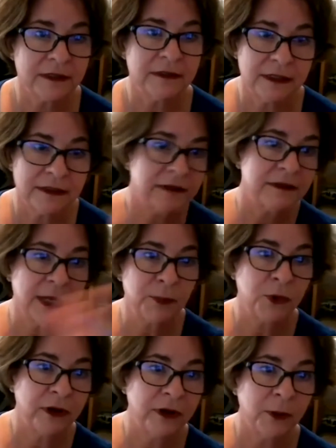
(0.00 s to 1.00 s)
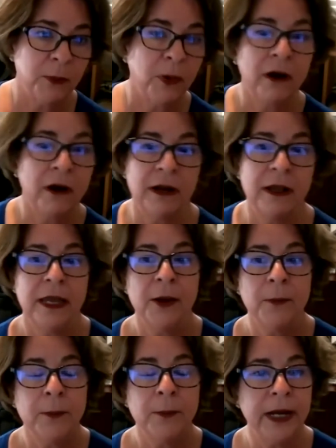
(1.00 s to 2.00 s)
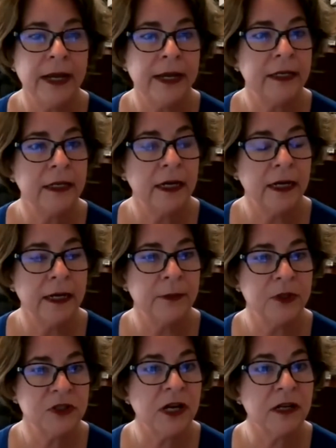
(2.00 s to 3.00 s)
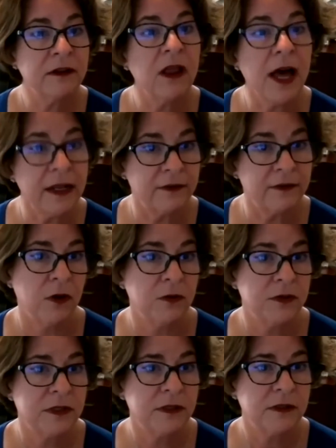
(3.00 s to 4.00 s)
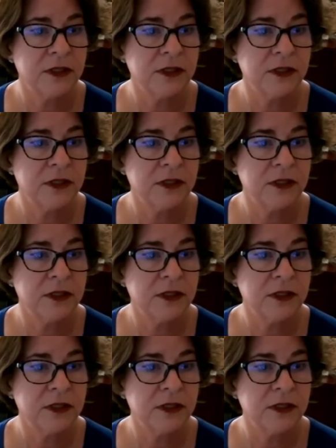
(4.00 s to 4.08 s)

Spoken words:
That's a separate and apart, but there's not a lot of those.